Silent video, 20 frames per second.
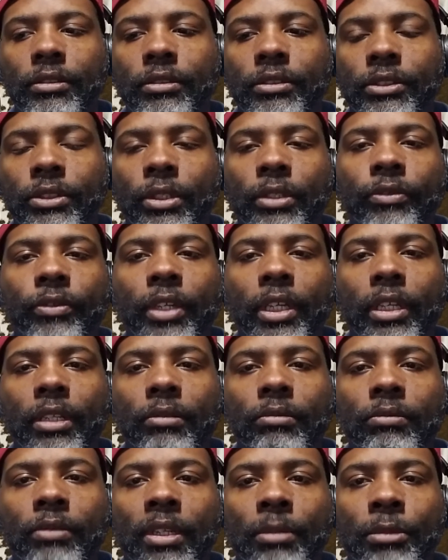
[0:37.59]
certified.
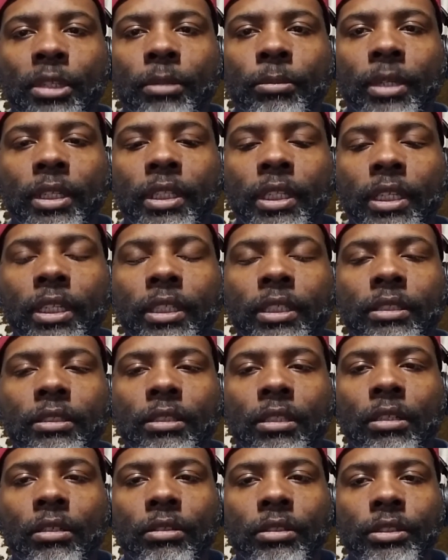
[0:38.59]
What I mean by that is
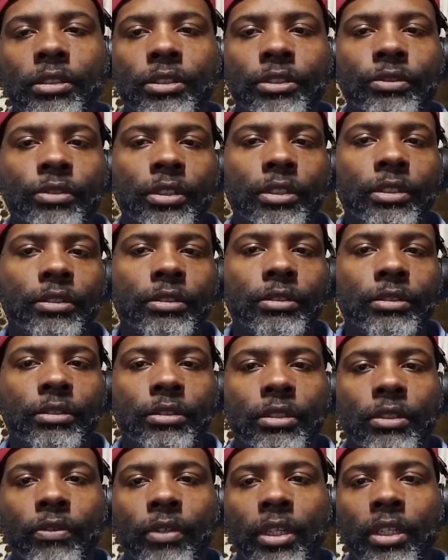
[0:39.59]
all the instructors,
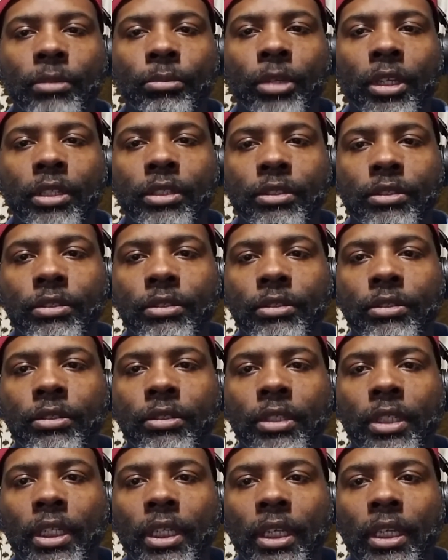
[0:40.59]
the
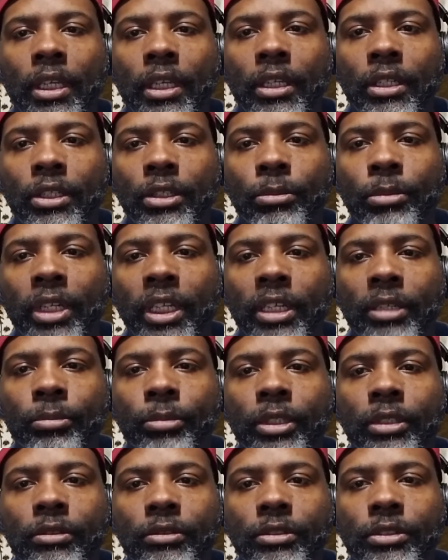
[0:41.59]
grandmaster, your black
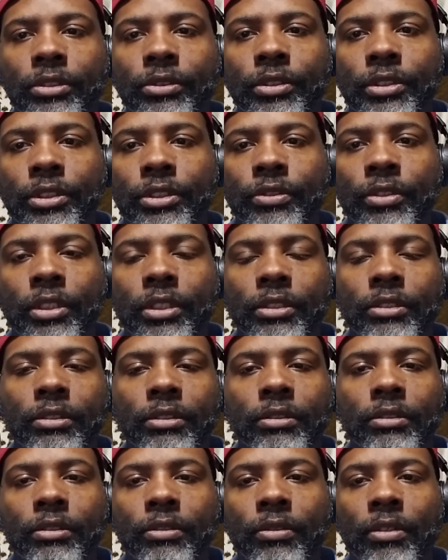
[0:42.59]
belts, your
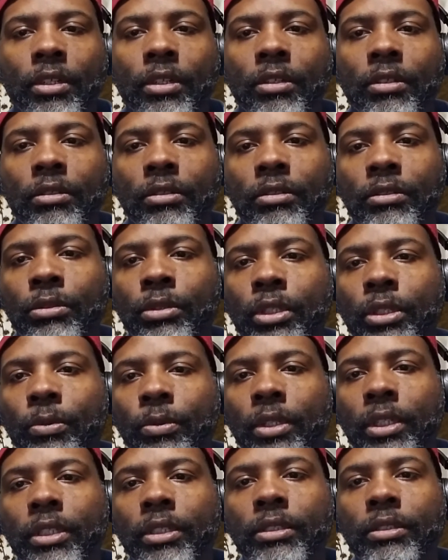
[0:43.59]
instructors are all
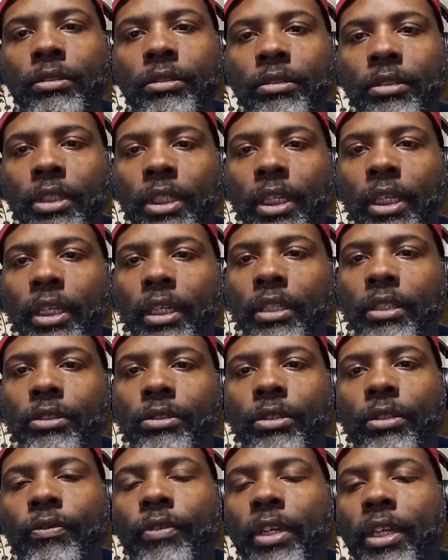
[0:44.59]
Kukiwan
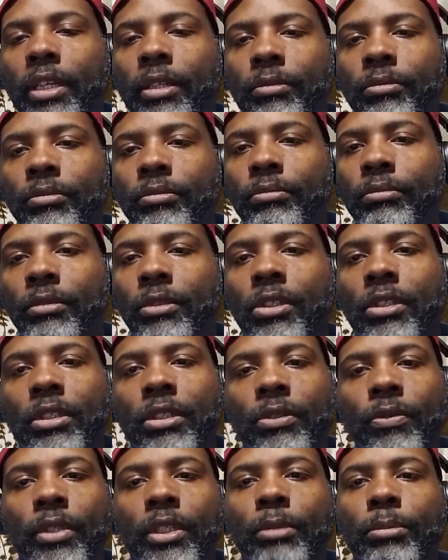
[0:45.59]
certified or
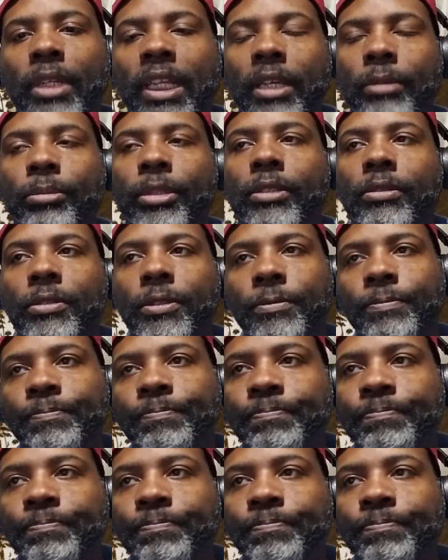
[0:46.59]
degree black belts.